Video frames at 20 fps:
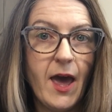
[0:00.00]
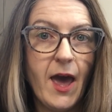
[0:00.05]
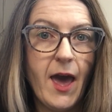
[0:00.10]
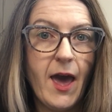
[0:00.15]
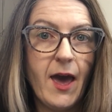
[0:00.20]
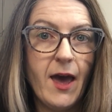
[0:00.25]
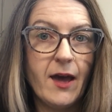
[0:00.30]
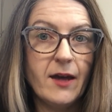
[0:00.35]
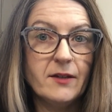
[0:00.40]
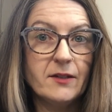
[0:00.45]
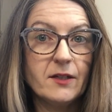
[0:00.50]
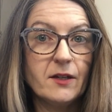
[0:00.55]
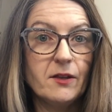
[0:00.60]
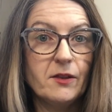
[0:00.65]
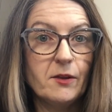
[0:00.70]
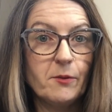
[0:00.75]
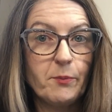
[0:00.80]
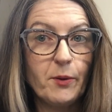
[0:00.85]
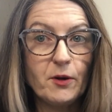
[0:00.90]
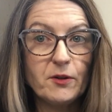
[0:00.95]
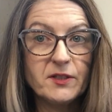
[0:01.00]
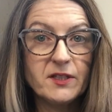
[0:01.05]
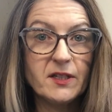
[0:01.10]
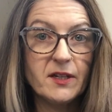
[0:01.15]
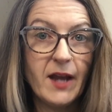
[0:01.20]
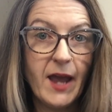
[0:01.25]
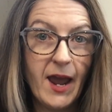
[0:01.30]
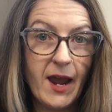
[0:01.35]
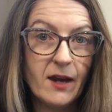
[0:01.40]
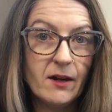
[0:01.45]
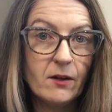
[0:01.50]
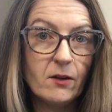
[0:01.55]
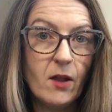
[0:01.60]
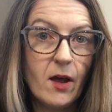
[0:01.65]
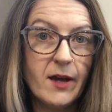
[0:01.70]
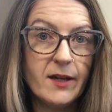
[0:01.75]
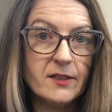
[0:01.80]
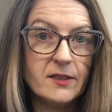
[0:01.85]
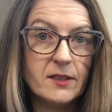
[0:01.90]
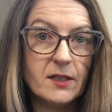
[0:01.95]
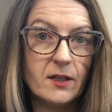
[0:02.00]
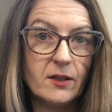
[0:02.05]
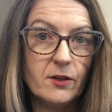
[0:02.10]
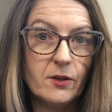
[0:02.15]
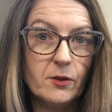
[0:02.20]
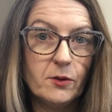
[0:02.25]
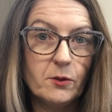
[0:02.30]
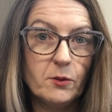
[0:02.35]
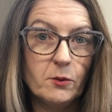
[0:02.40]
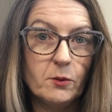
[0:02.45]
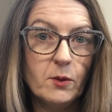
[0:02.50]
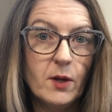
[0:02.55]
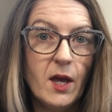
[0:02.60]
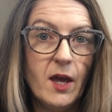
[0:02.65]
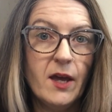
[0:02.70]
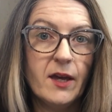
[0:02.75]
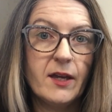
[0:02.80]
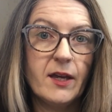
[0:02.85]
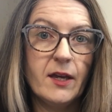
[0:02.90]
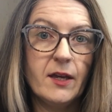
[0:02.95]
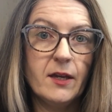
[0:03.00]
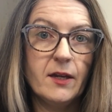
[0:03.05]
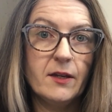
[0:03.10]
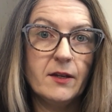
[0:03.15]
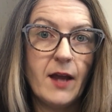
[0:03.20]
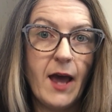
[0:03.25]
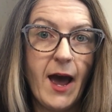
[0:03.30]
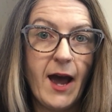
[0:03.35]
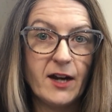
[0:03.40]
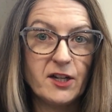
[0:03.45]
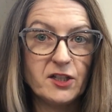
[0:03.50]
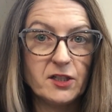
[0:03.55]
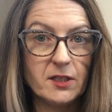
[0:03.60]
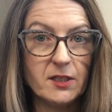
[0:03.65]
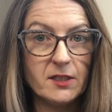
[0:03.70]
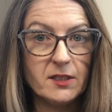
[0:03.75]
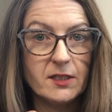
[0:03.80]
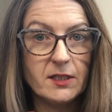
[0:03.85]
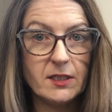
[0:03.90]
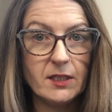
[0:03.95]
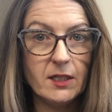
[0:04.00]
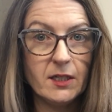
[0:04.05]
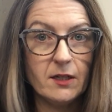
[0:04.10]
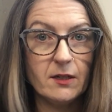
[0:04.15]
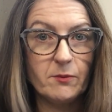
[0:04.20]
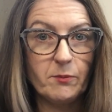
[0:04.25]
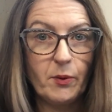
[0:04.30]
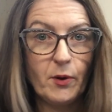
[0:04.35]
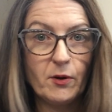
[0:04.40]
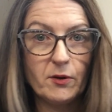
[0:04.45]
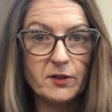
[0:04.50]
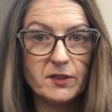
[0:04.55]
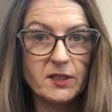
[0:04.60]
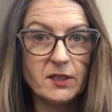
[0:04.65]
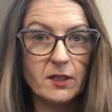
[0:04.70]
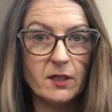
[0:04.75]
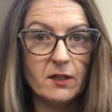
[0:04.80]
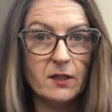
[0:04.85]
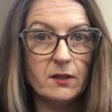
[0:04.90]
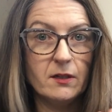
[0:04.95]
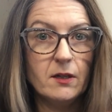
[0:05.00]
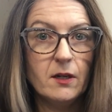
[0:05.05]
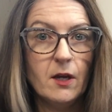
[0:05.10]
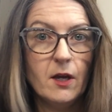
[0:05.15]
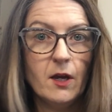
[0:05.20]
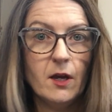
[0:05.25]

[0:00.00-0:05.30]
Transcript: and the person analyzing you can actually see in person